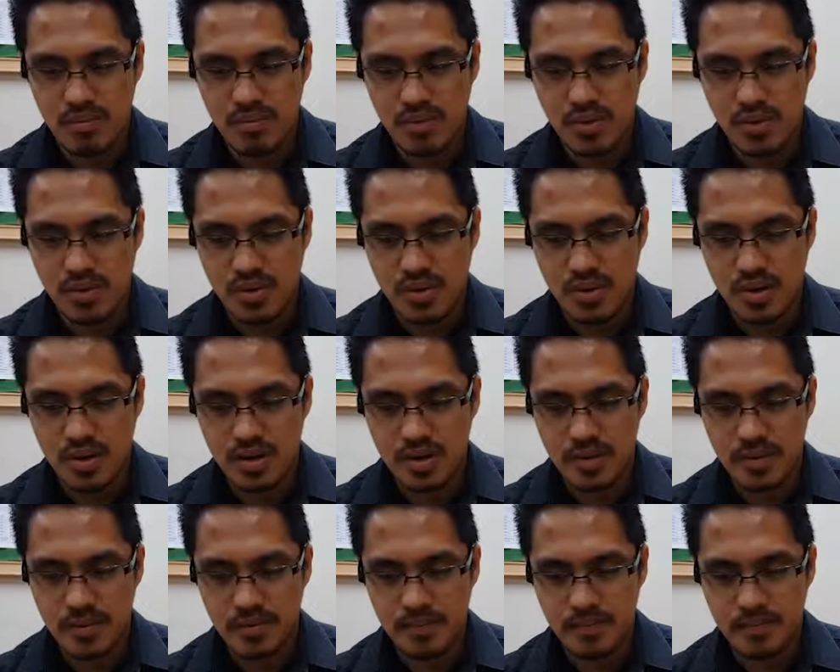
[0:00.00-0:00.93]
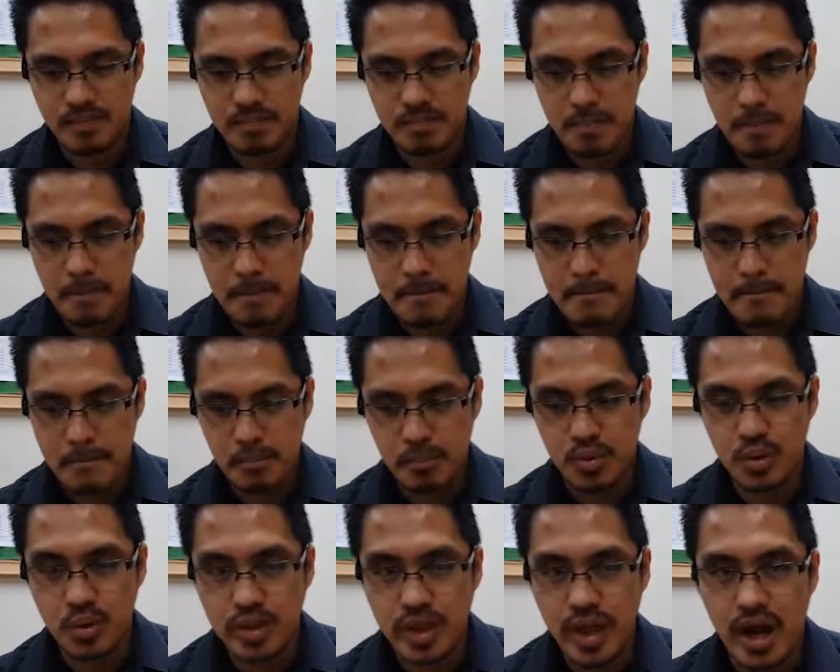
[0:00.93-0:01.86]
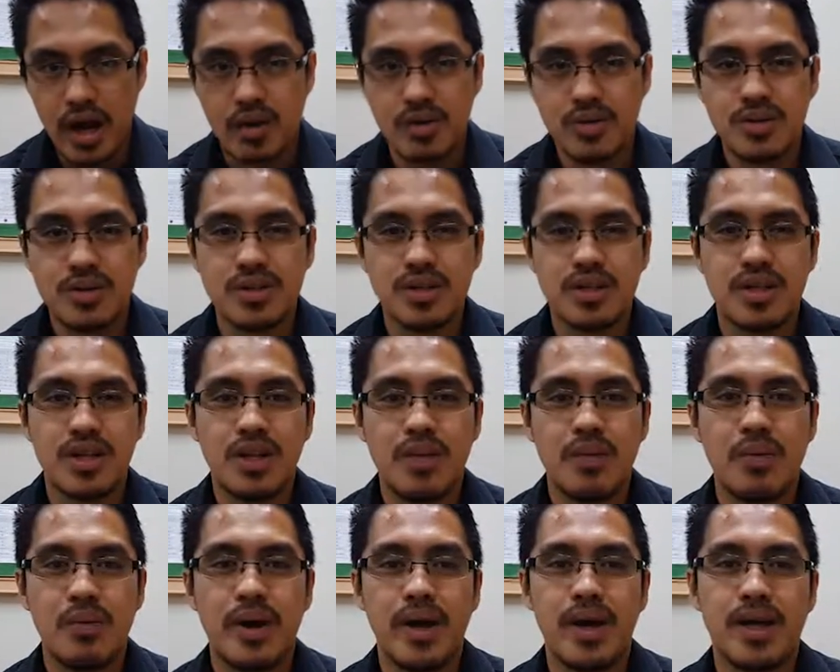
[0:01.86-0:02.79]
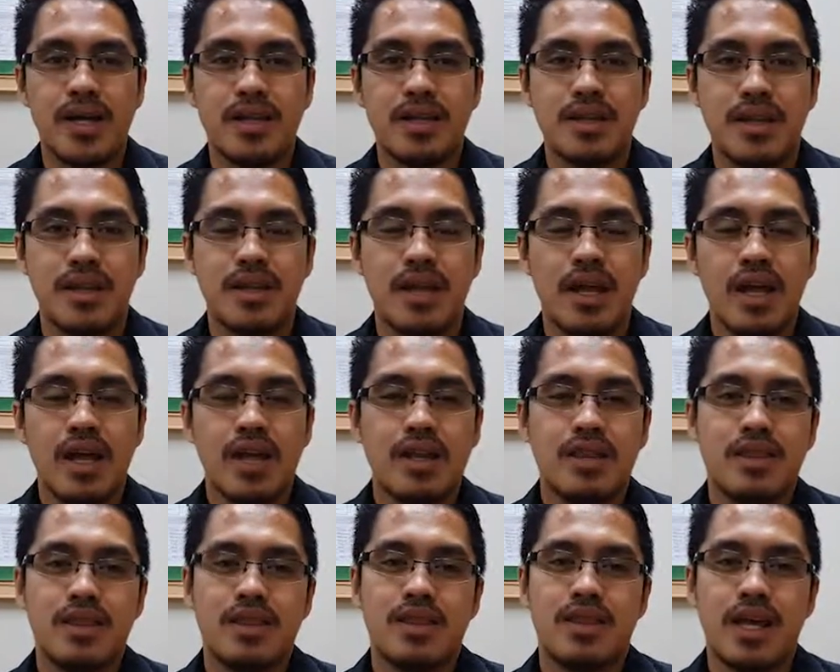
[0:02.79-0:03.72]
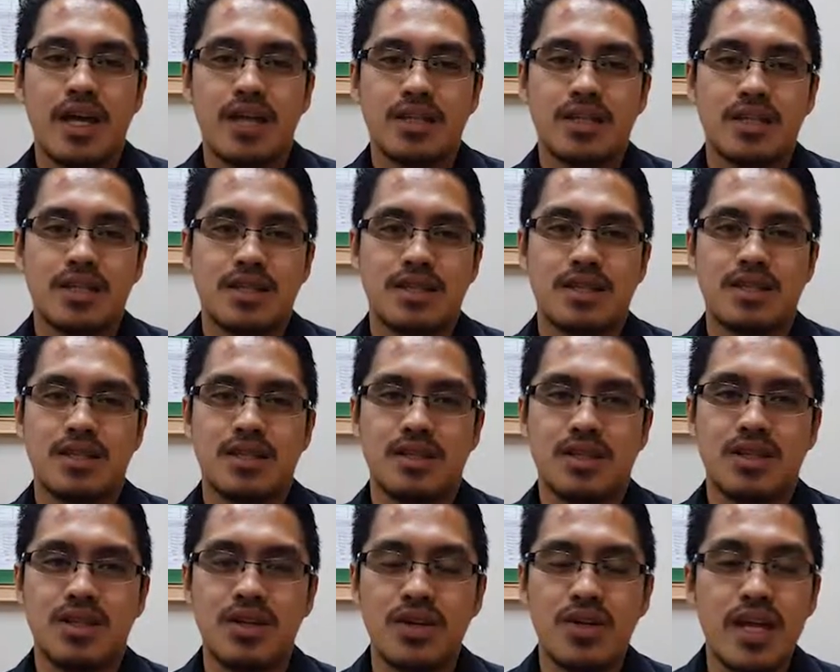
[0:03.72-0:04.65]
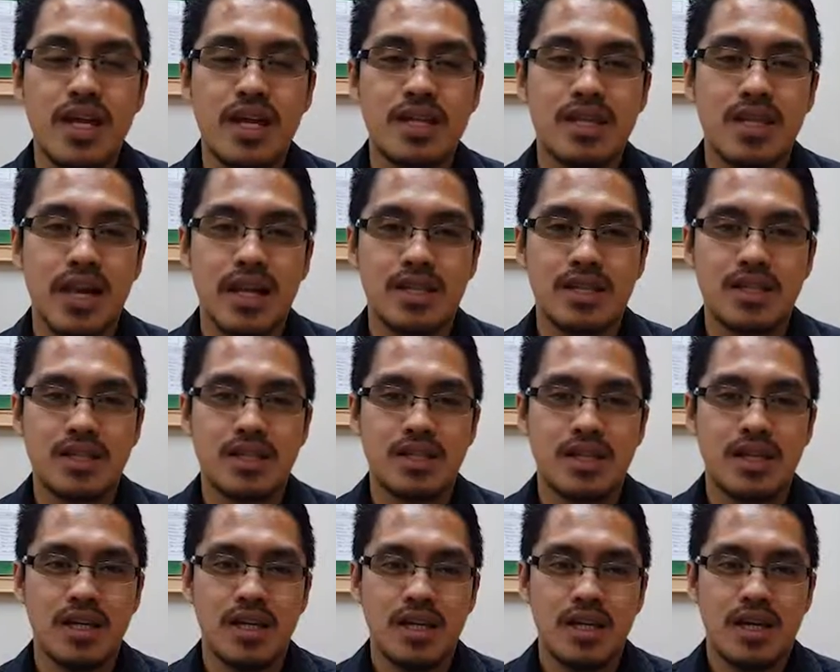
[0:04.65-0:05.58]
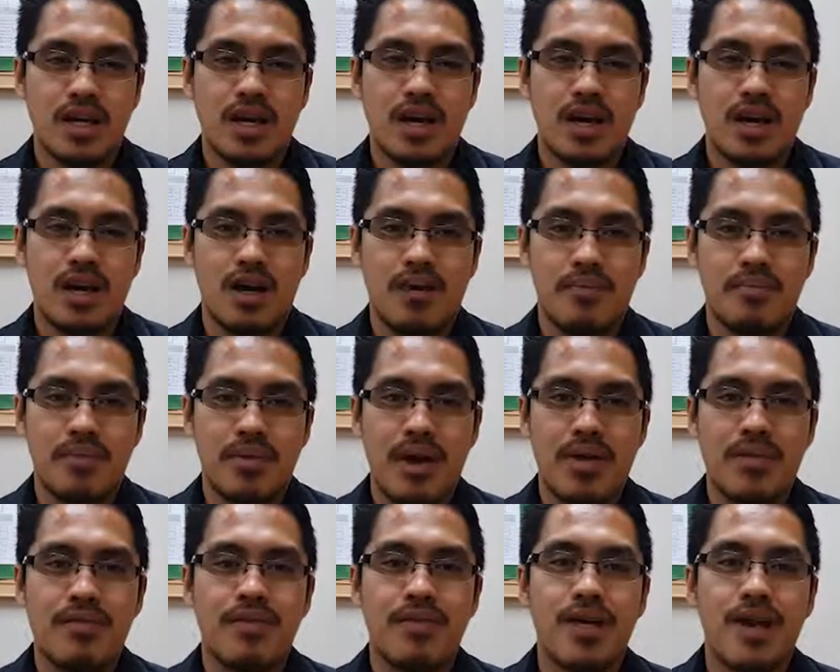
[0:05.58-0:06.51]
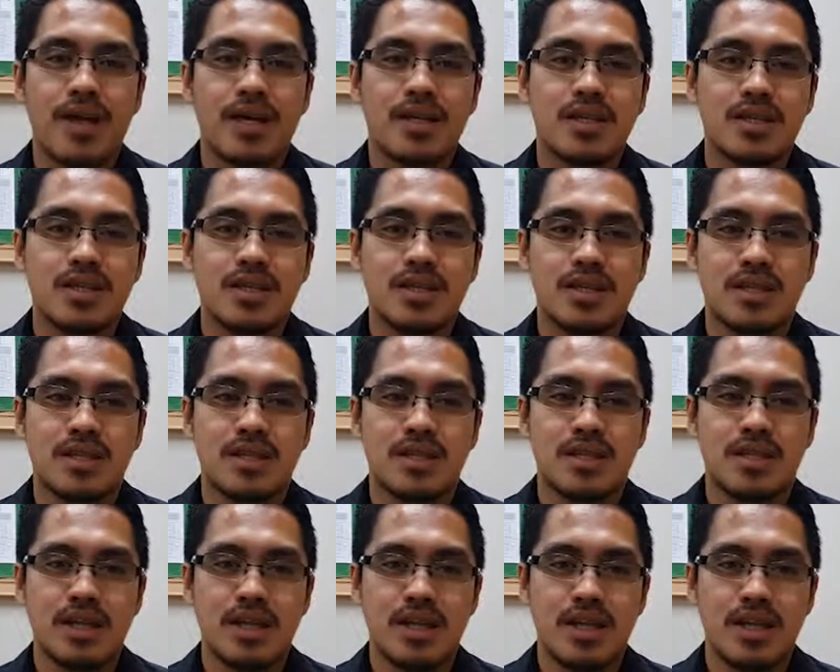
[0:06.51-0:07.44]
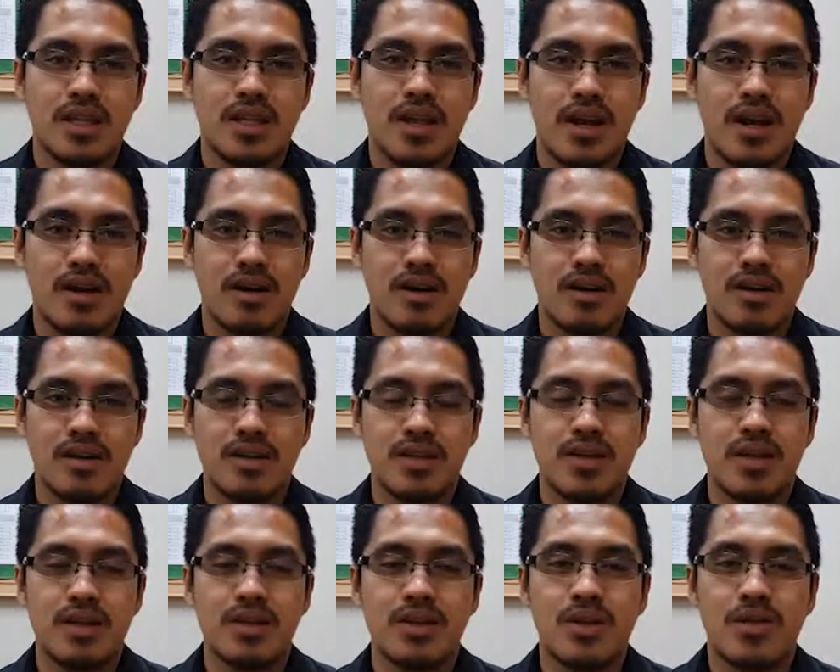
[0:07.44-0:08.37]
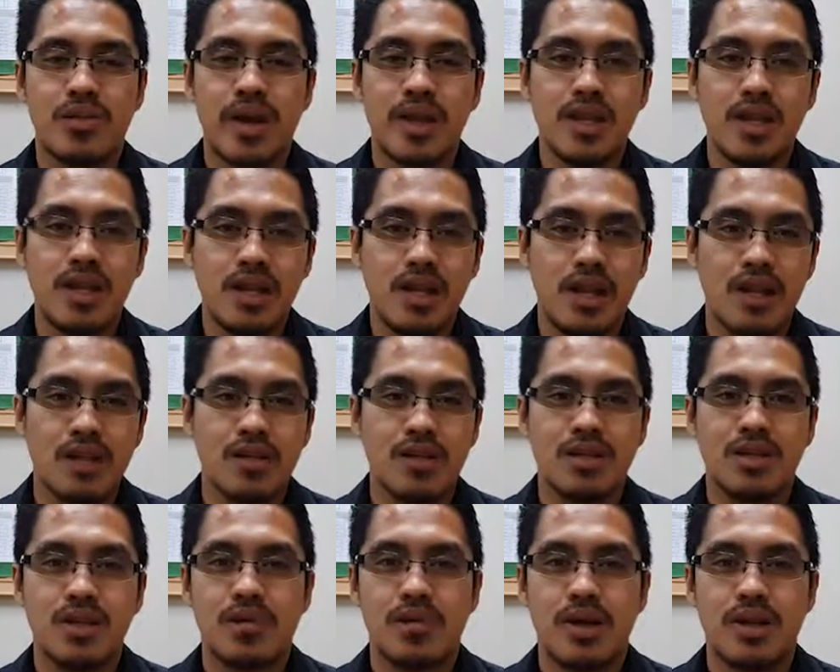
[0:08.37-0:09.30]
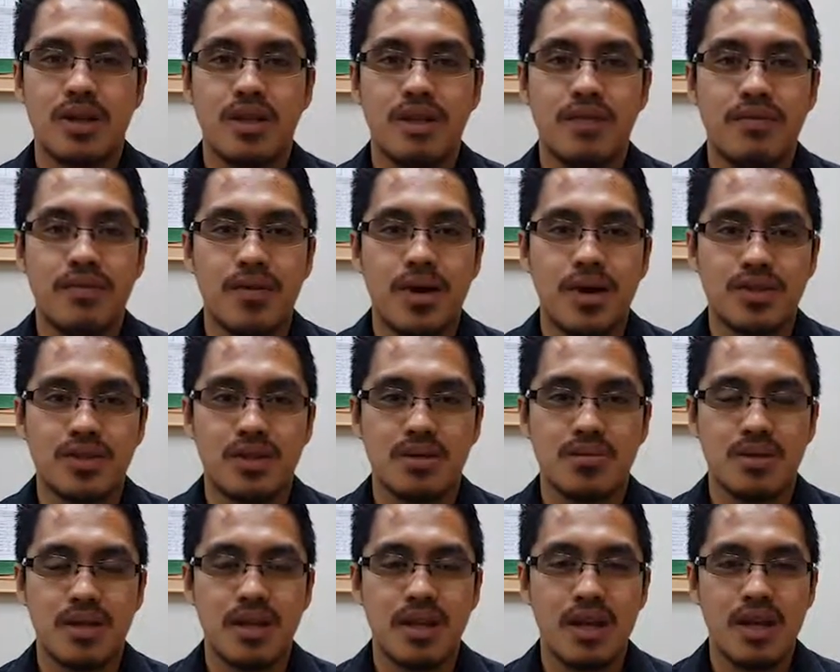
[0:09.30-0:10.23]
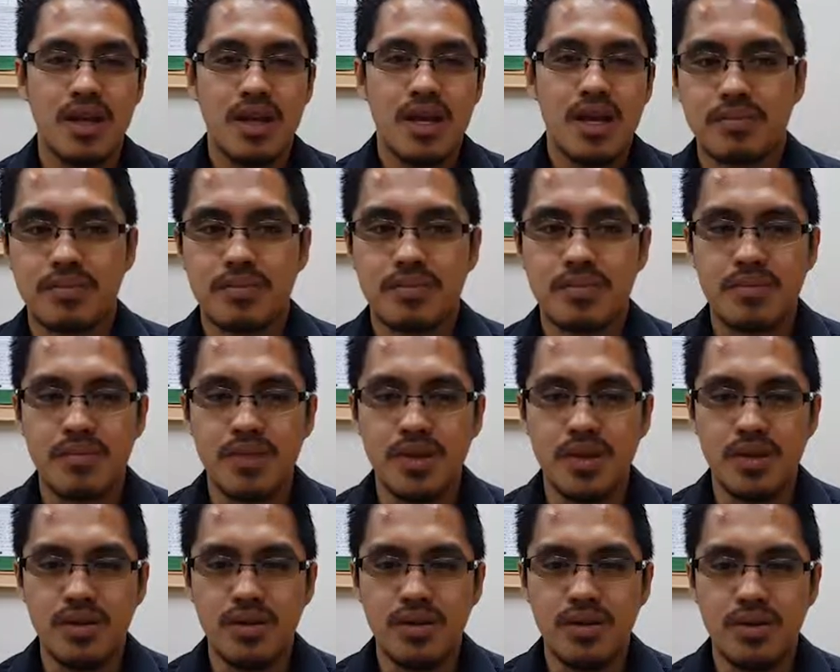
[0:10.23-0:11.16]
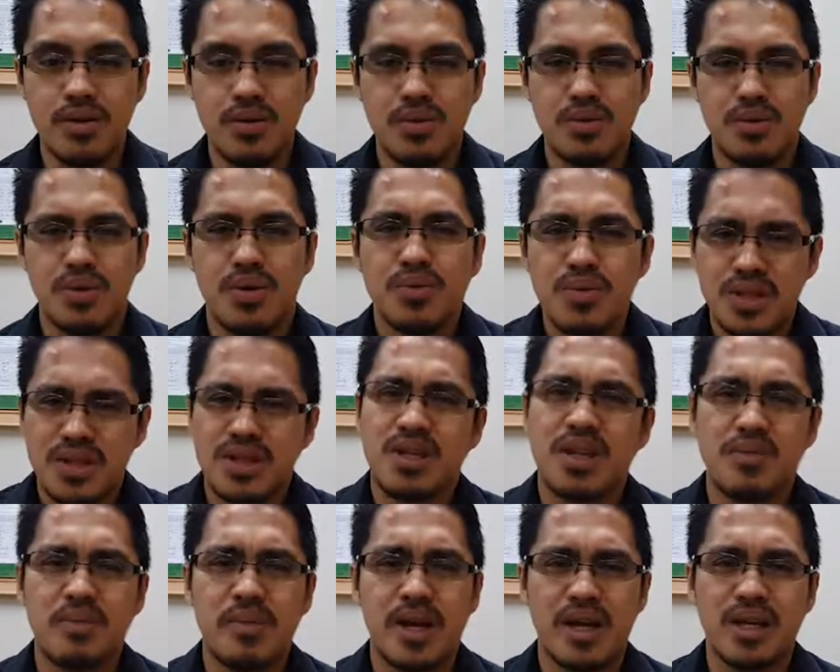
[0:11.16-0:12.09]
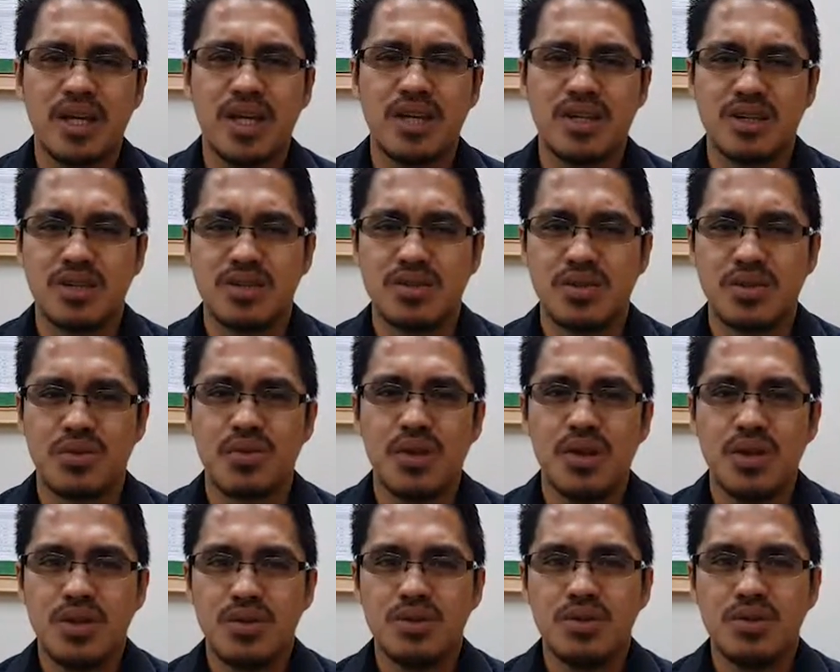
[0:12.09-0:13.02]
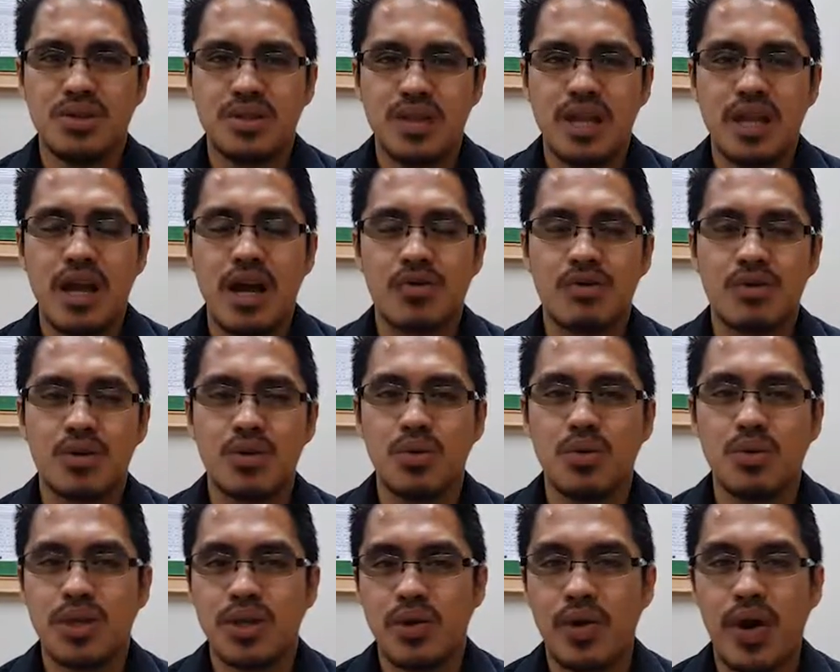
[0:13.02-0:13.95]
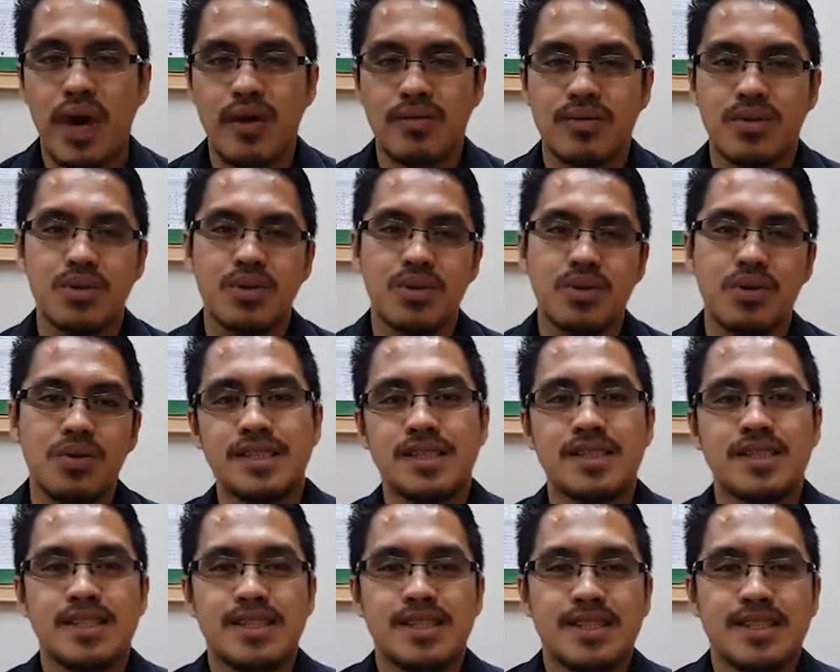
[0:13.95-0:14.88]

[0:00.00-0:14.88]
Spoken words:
more pronounced in a way that this uniqueness affects the way they learn, the way they function. But you would still be a teacher, so you would still have to do what you have to do.